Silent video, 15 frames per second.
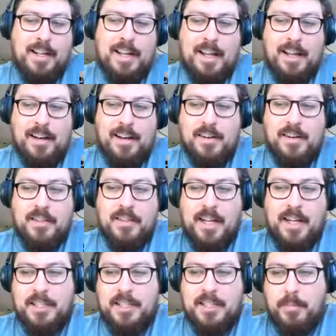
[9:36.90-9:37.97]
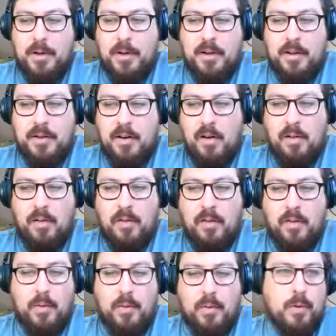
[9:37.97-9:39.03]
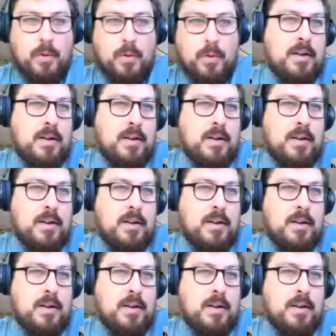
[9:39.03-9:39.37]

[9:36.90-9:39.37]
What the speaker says: and catch up on all the work